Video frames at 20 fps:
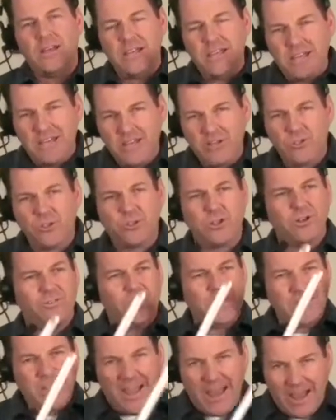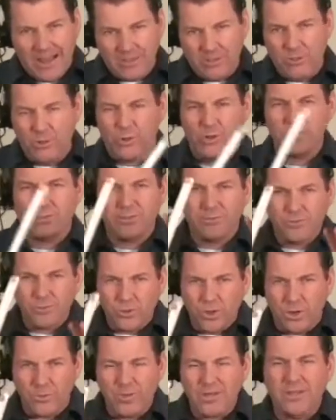each of the categories of
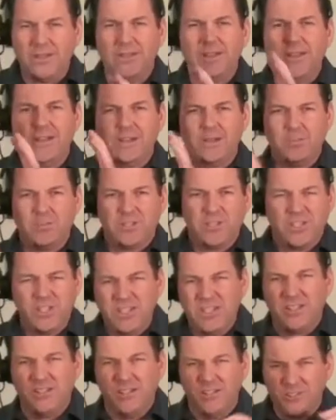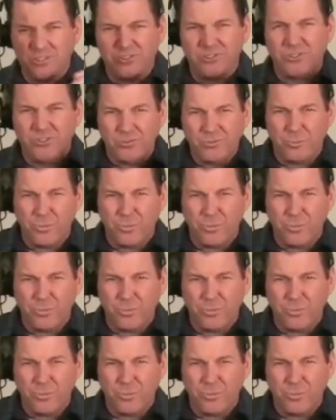drumming in a meticulous,